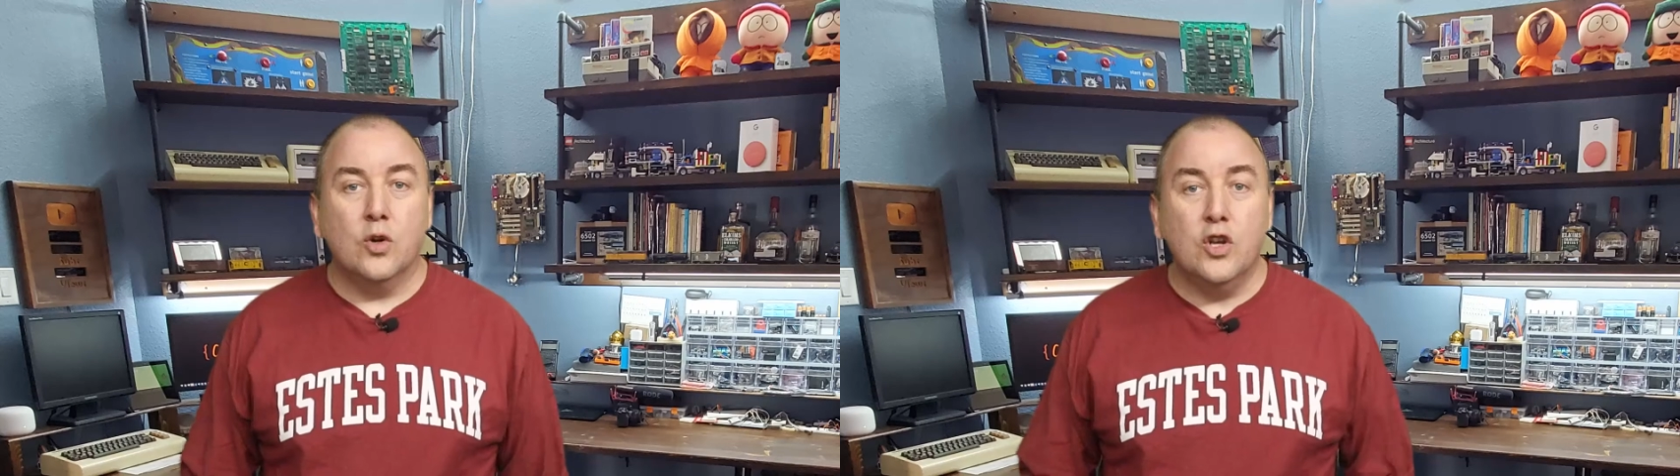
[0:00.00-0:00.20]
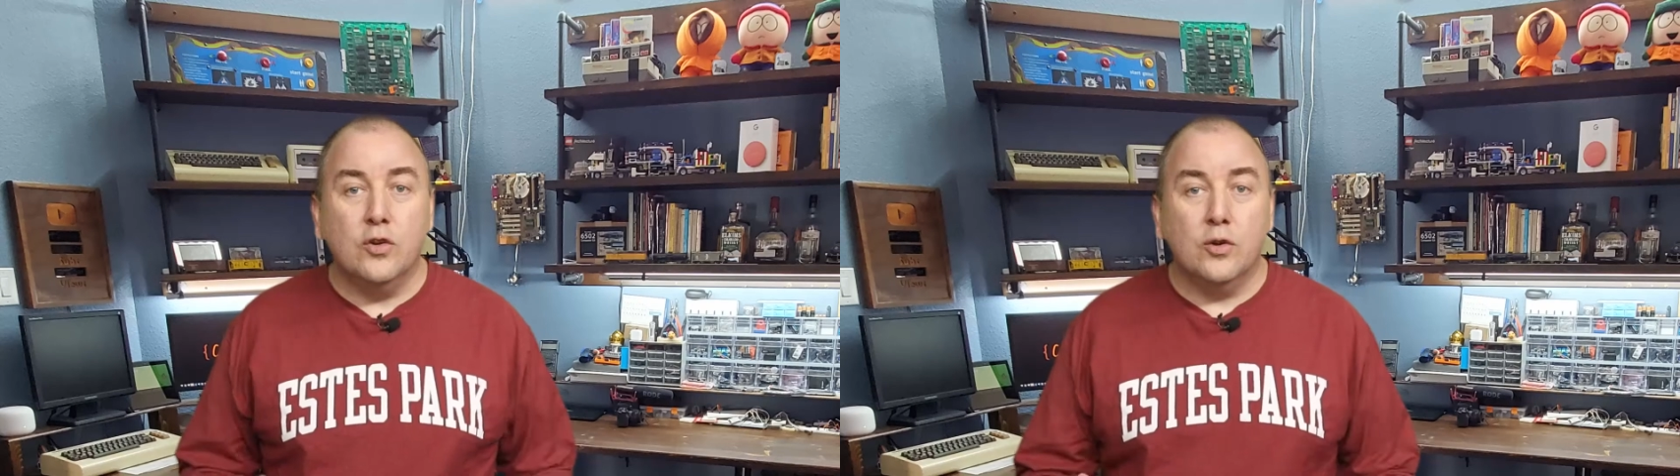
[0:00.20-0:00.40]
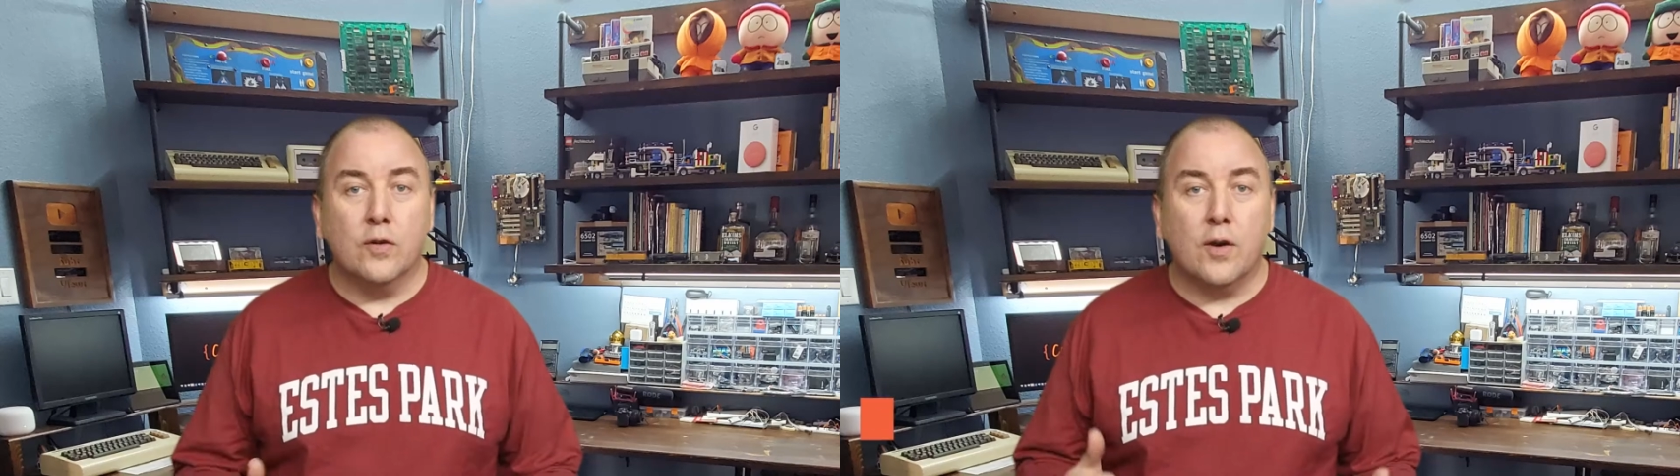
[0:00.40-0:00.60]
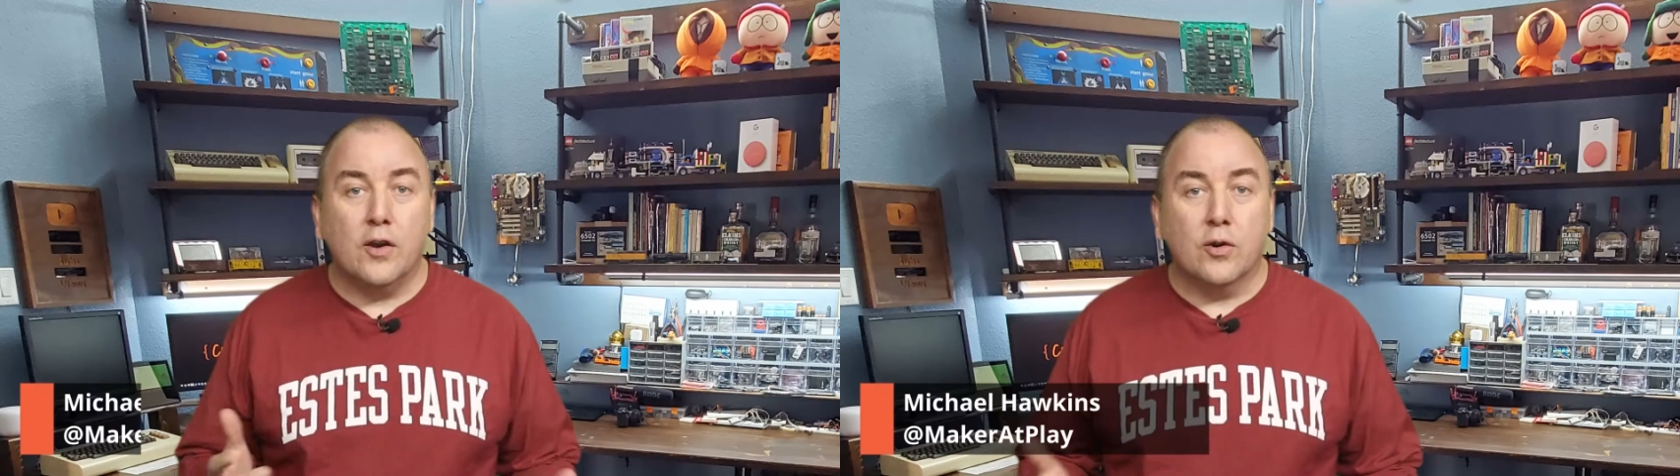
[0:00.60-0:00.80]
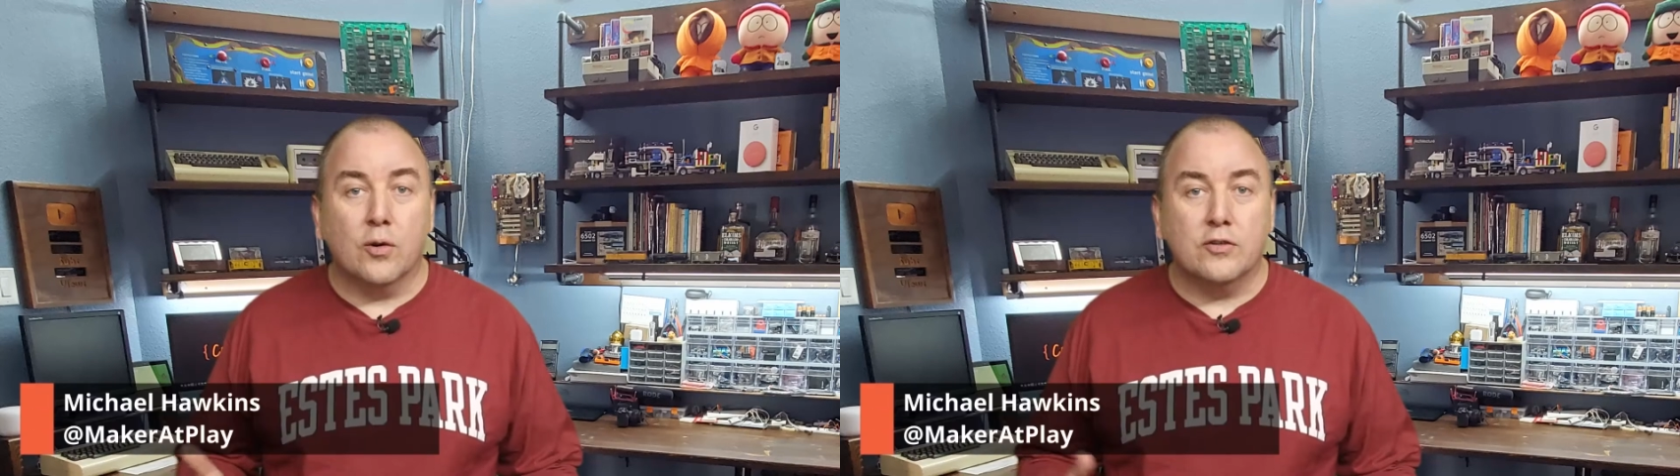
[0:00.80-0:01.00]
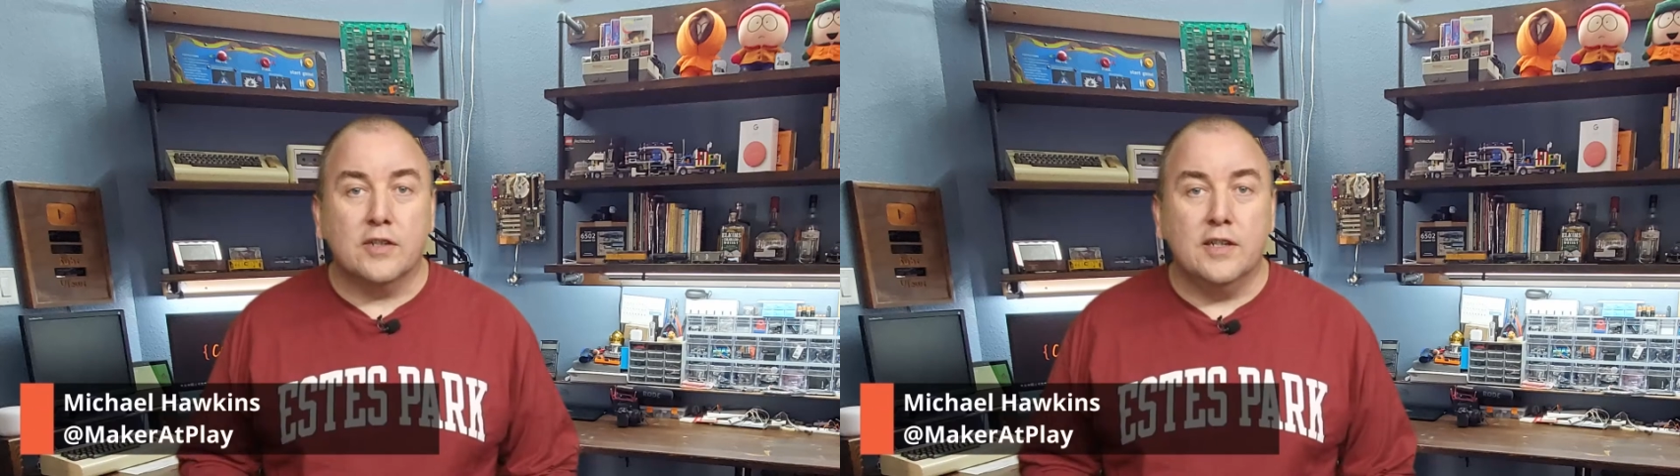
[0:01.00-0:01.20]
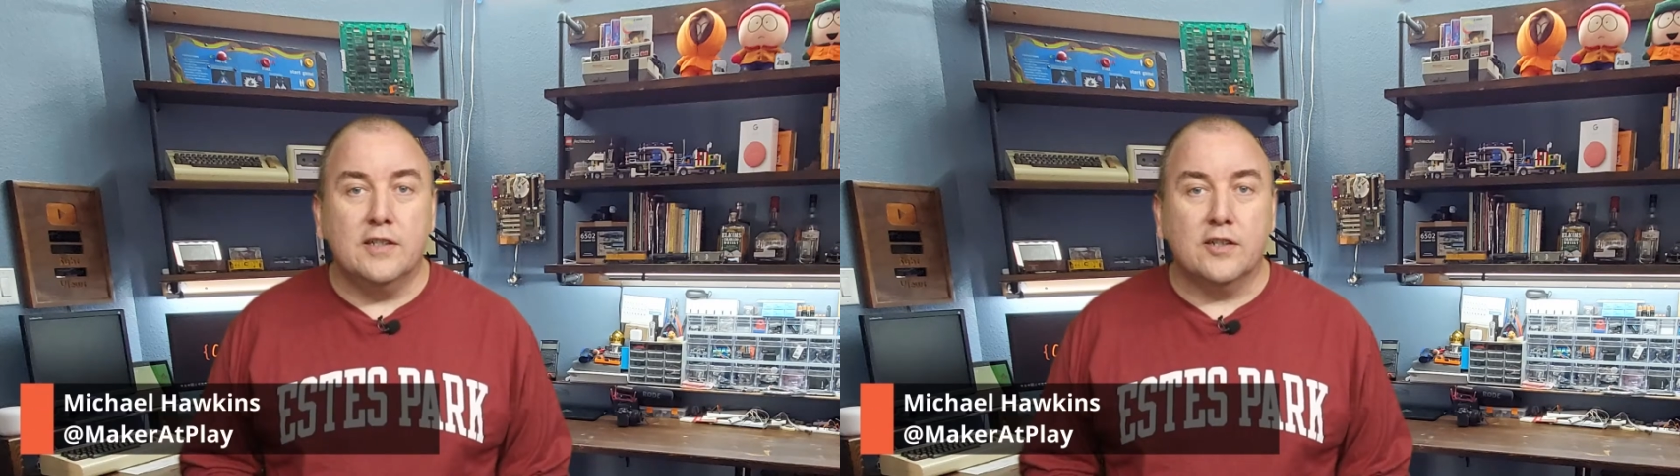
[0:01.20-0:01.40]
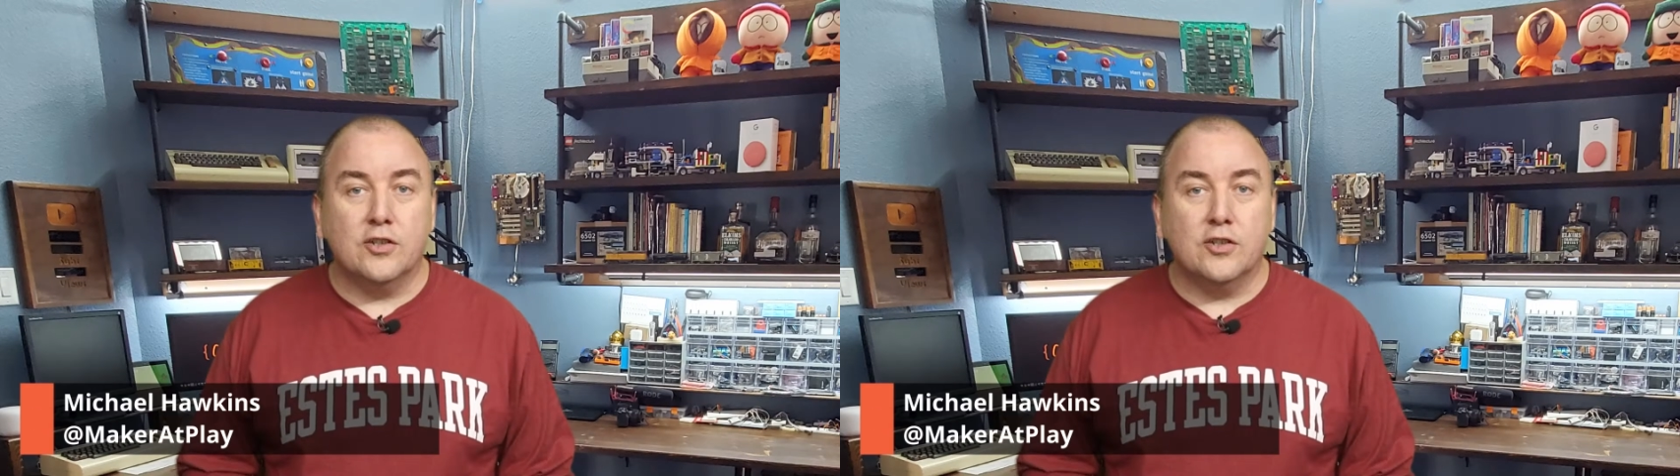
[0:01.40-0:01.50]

What do you do with all your old CDs